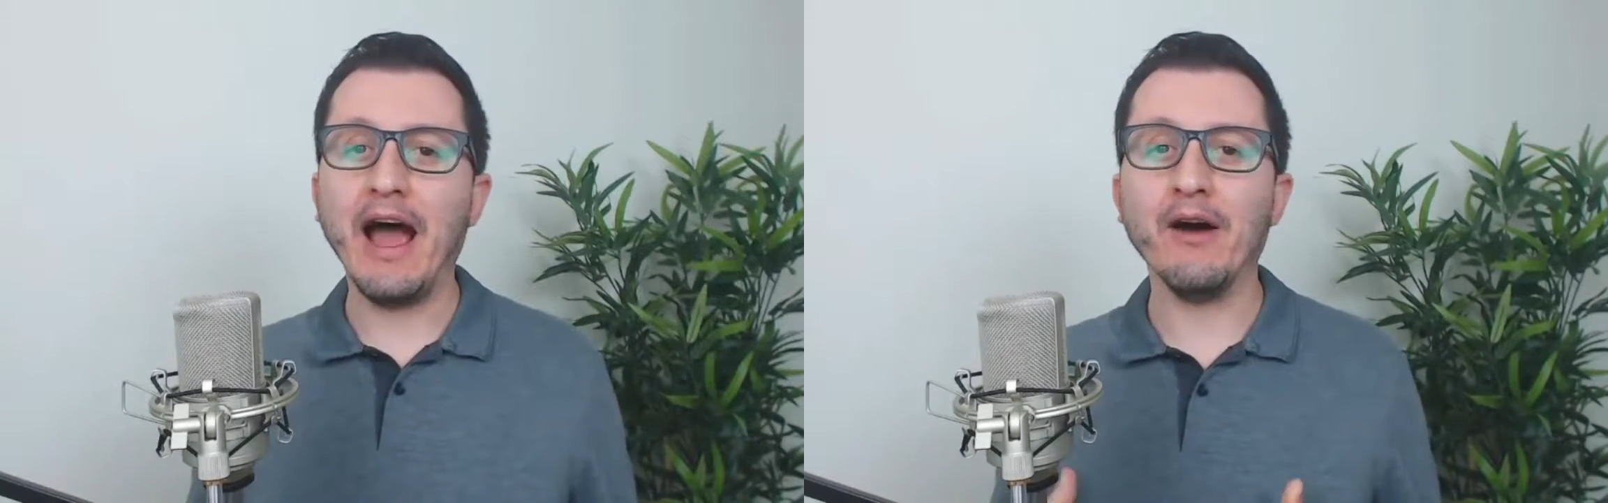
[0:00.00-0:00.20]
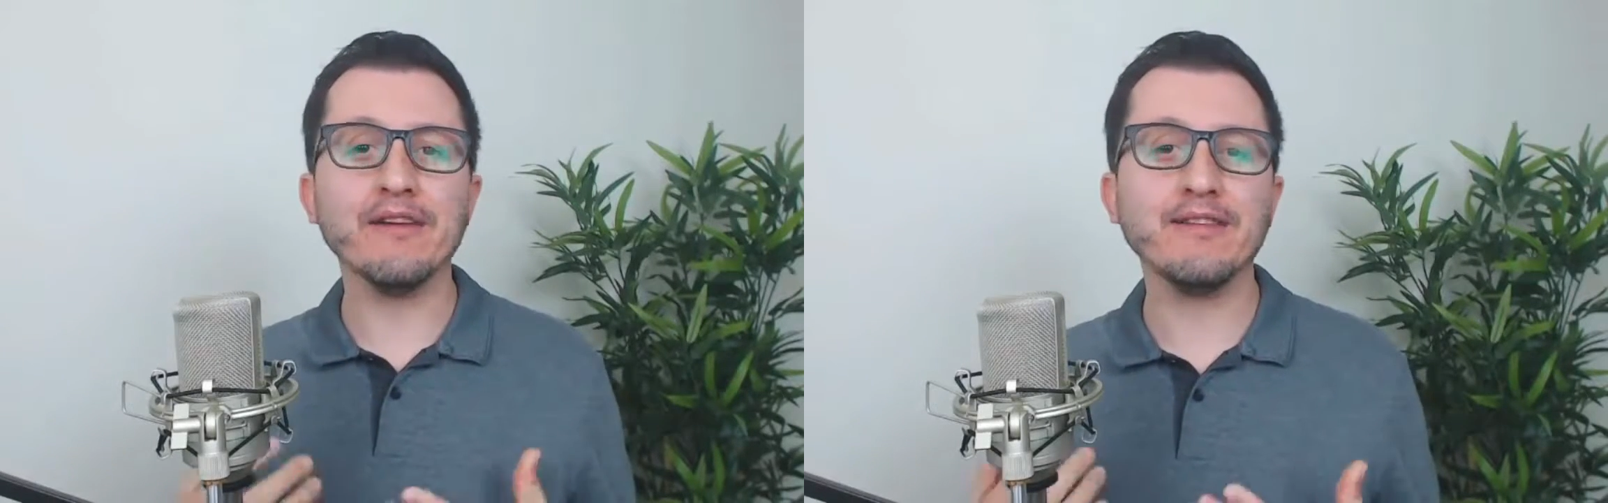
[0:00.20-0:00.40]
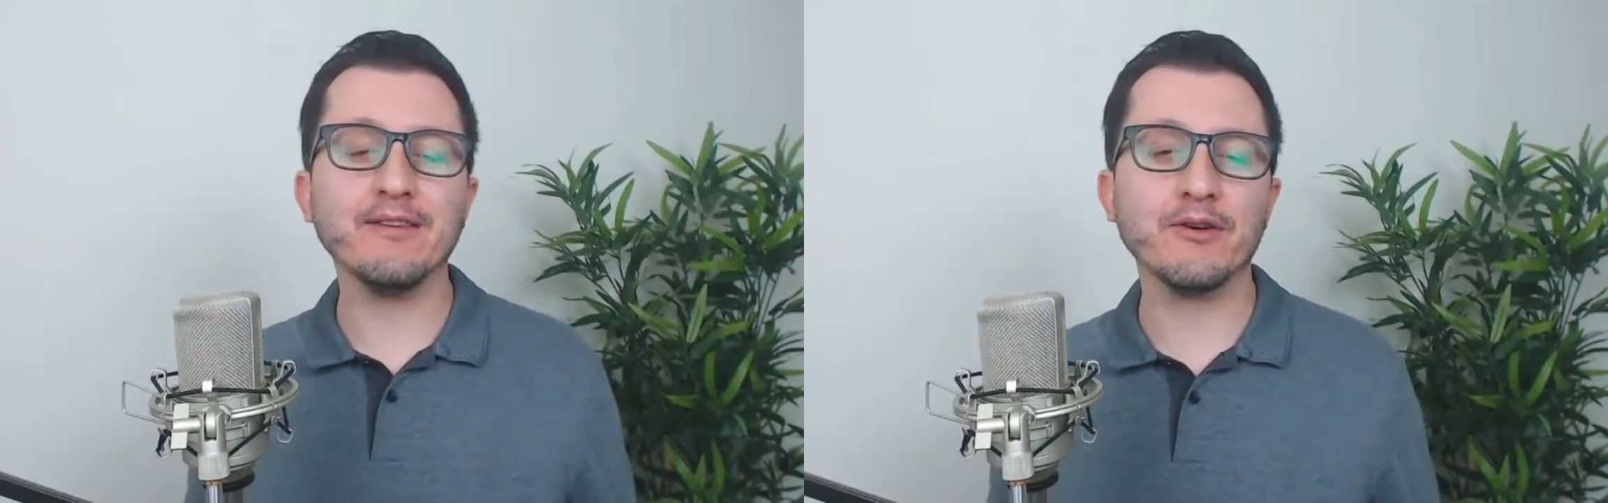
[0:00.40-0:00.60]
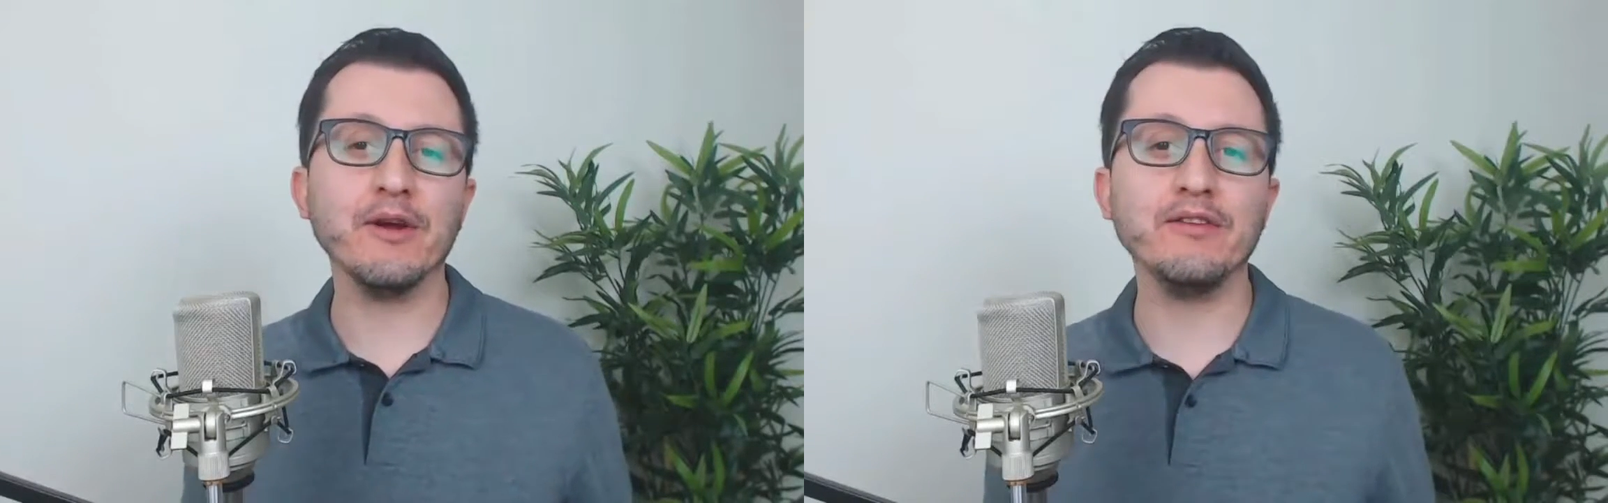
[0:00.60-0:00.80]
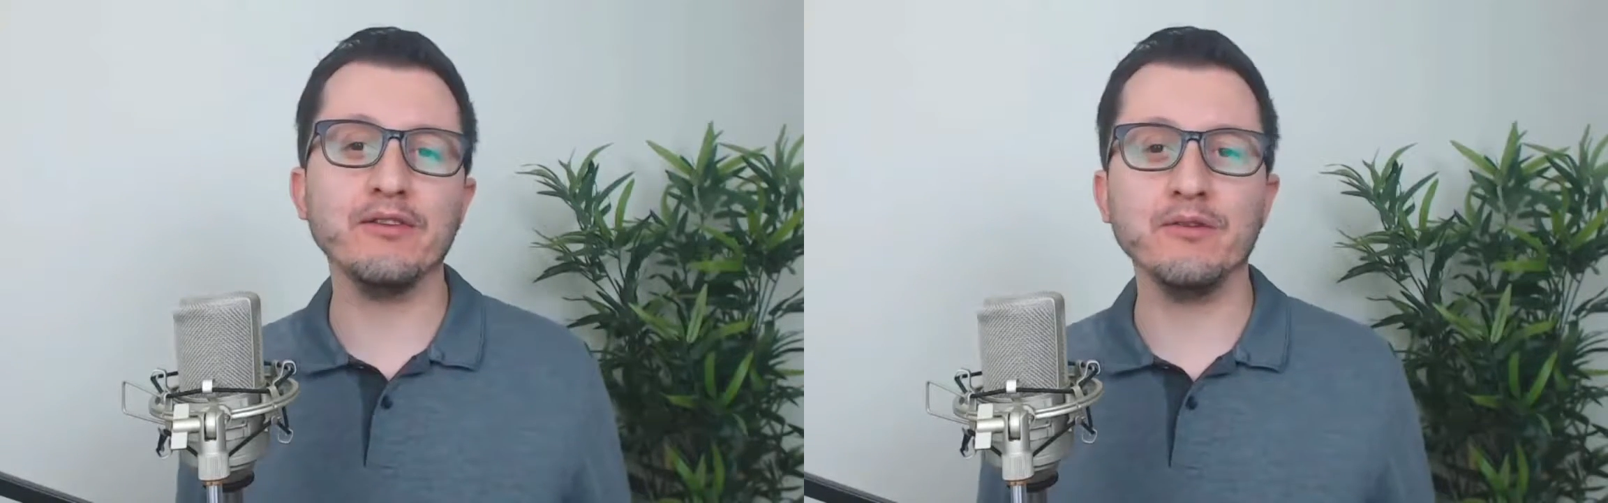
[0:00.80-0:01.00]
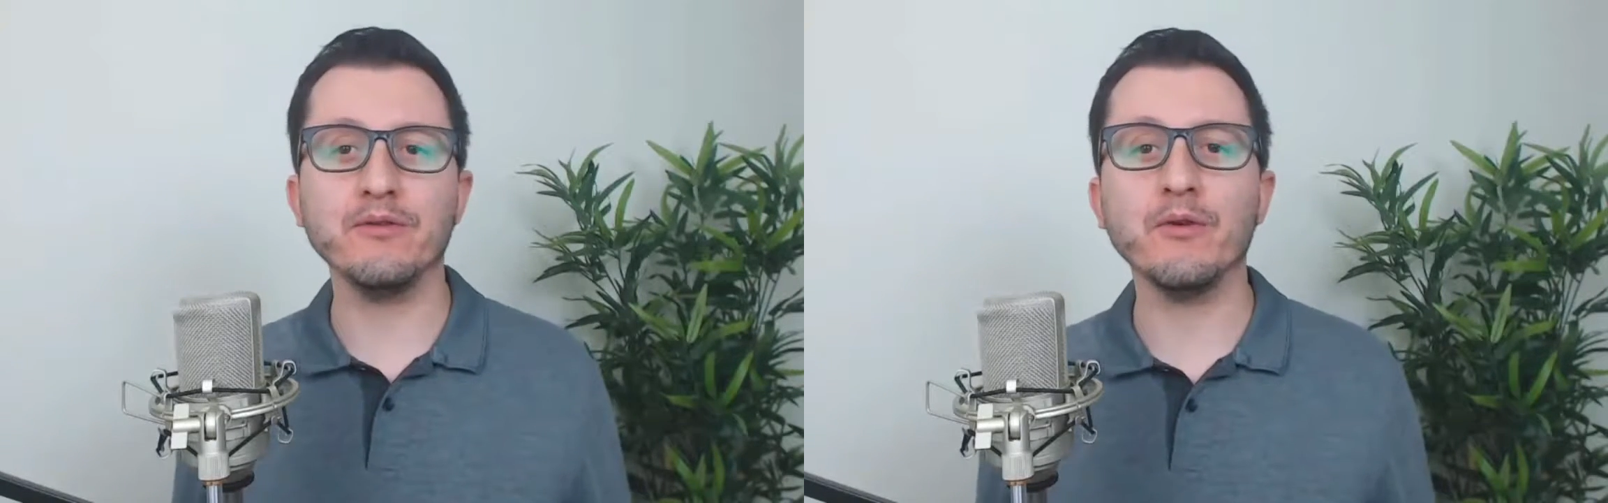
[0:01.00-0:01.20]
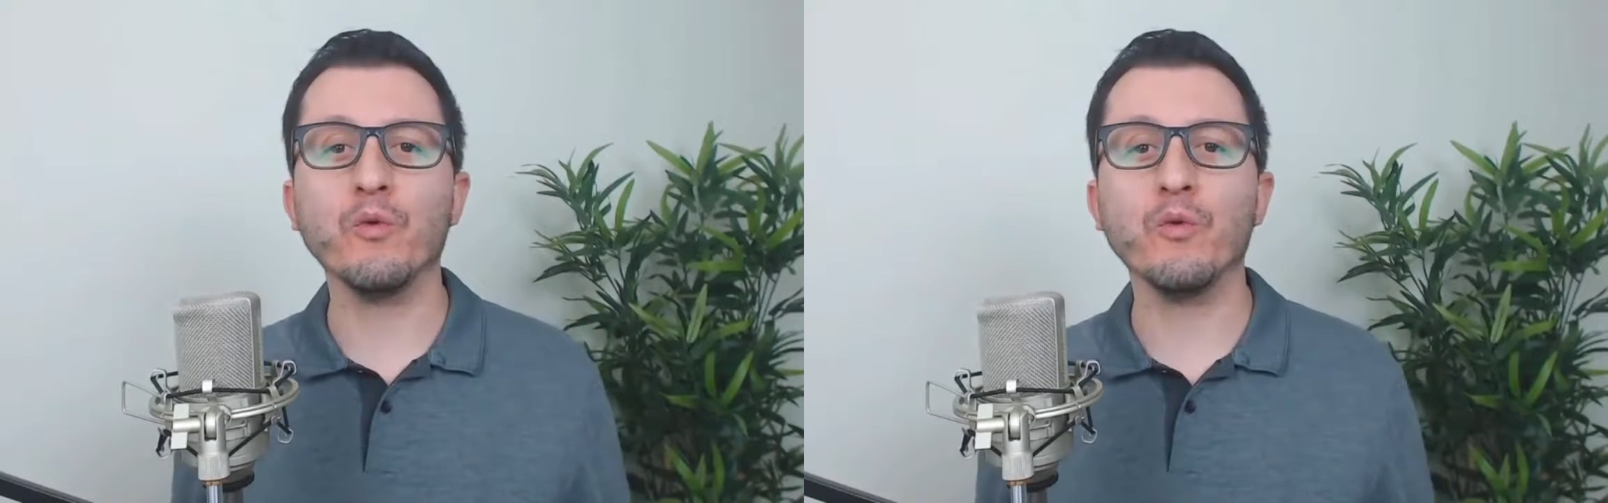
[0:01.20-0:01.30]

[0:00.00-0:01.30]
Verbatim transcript: how this is going to